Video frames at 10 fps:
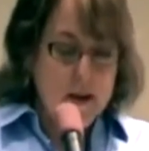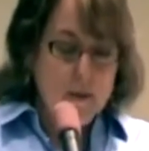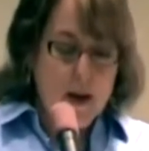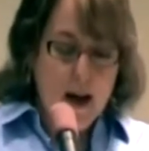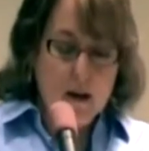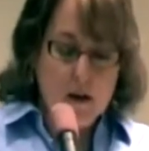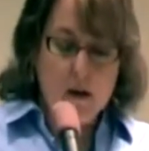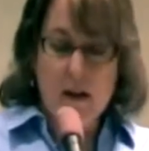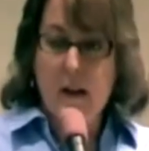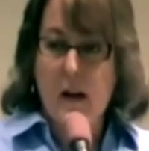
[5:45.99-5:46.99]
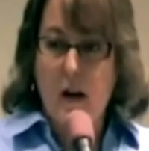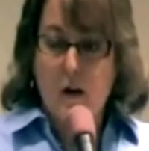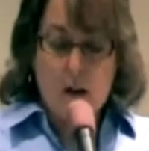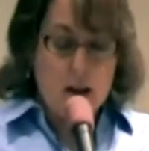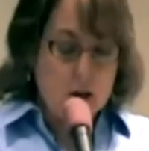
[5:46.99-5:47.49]
sabbatical and the
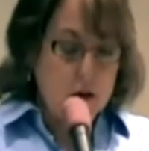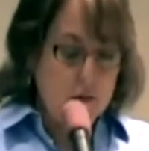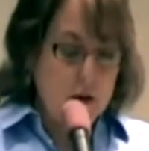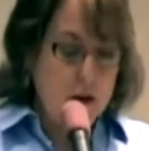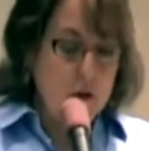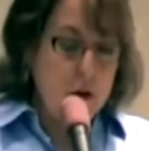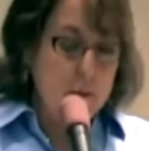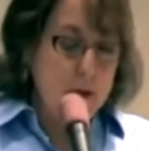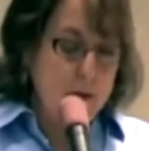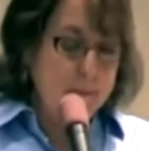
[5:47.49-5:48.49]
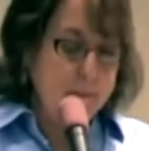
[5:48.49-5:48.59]
congregation regrouped.